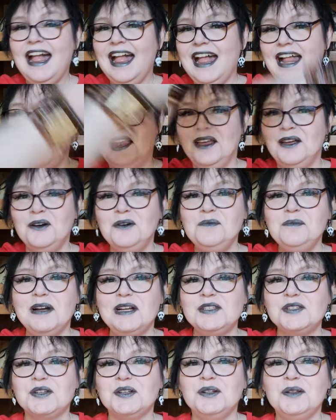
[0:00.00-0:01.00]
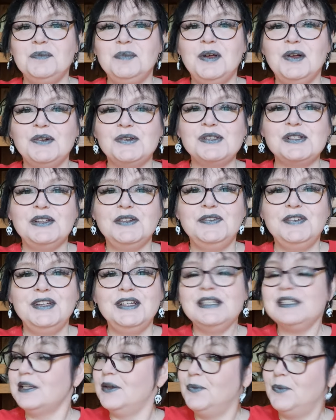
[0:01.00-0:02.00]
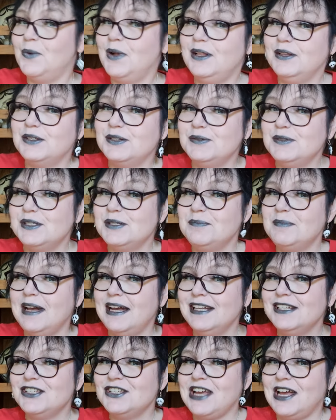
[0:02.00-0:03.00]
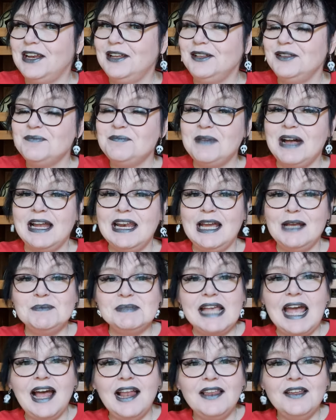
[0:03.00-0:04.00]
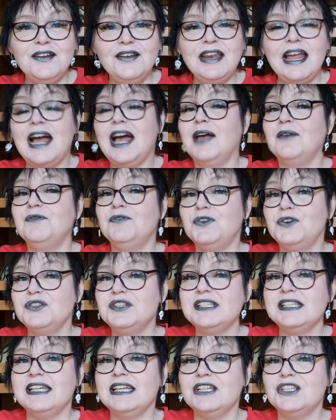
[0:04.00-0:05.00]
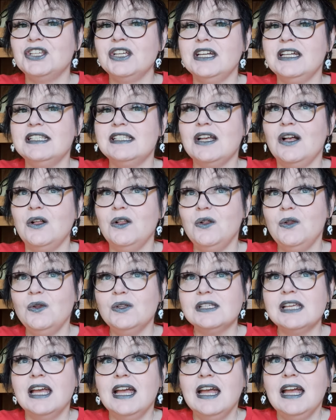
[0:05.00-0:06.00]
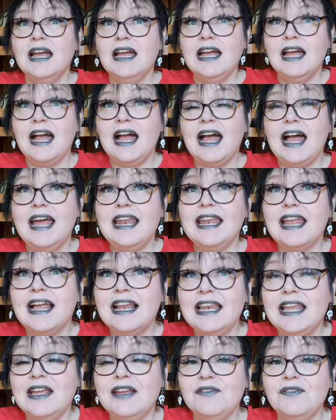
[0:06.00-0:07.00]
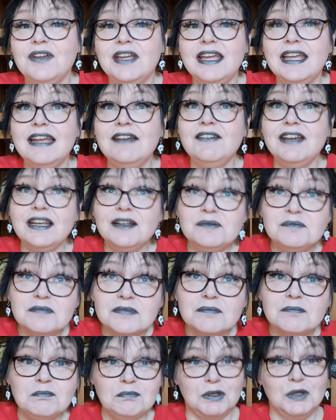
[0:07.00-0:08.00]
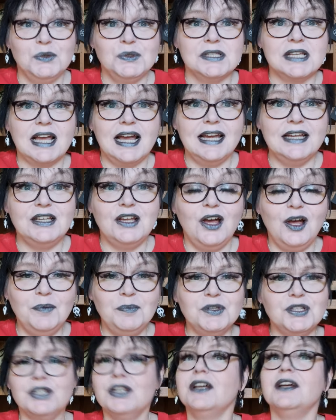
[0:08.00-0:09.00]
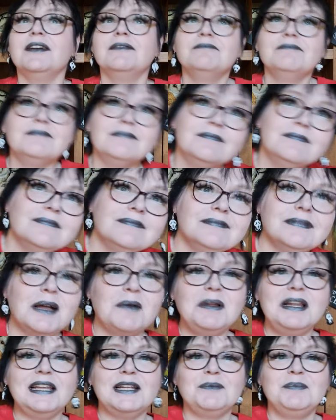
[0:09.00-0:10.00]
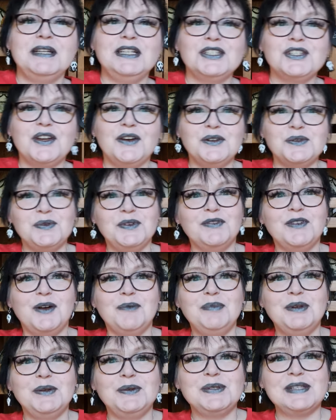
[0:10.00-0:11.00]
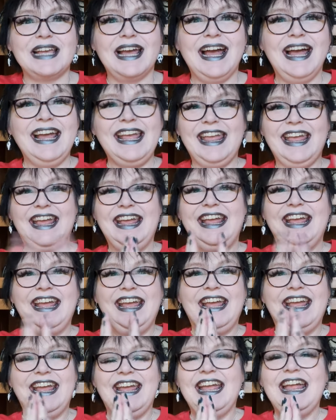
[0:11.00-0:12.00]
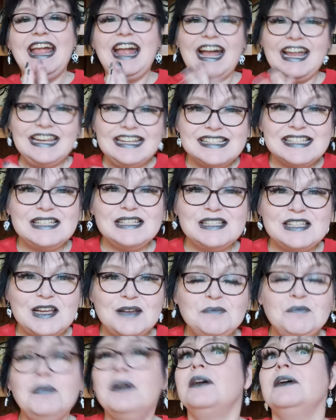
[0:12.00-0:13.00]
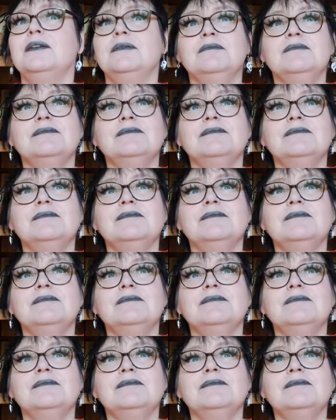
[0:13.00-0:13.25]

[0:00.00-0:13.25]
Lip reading: Hello, magical box lovers, and welcome to my channel. My name's Helen, I'm 46 years old, and I live here in blue sky Derbyshire. I'm a little bit shocked we've got blue sky, and it's December.